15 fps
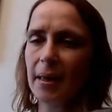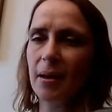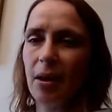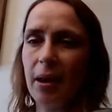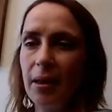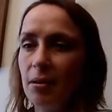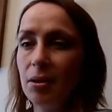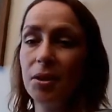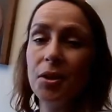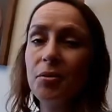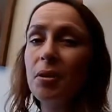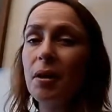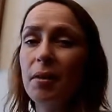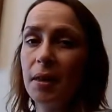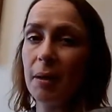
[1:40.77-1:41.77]
I knew
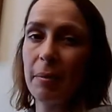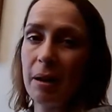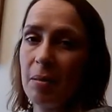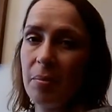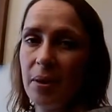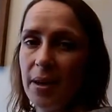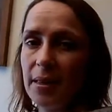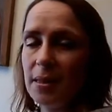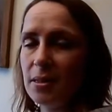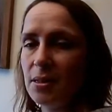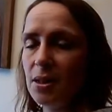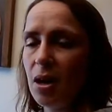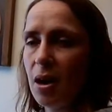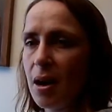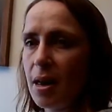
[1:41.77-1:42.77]
nothing about bikes at the
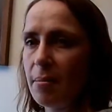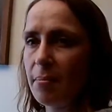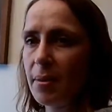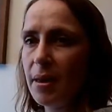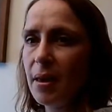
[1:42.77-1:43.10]
time.